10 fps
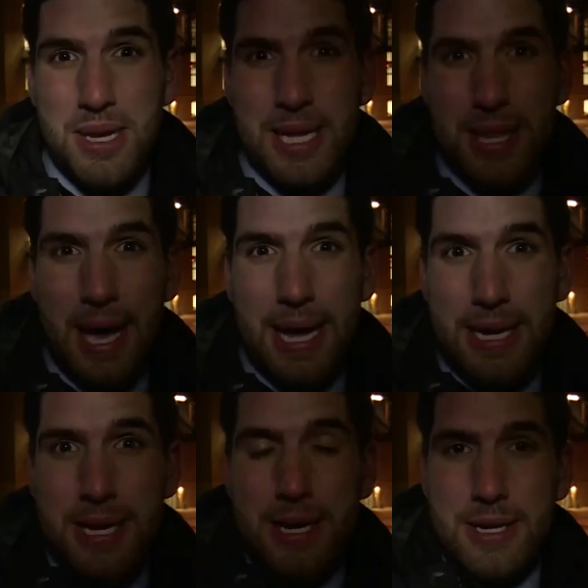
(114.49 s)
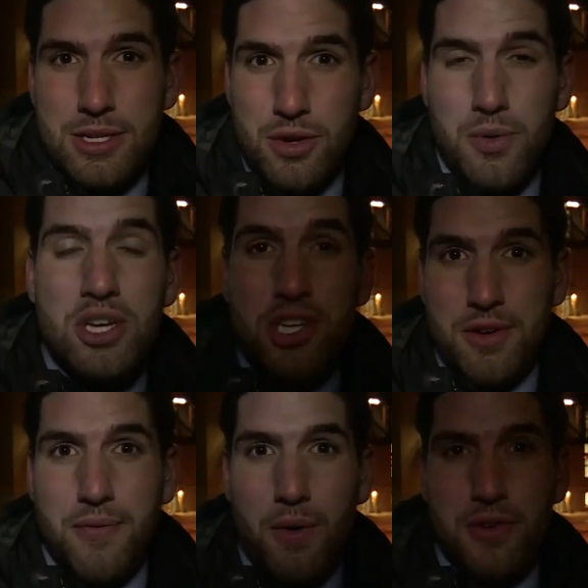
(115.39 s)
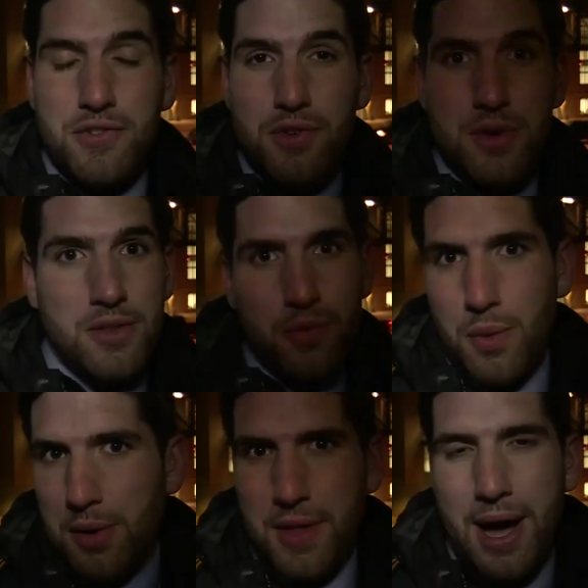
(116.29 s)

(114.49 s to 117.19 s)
meaning that tuition for students will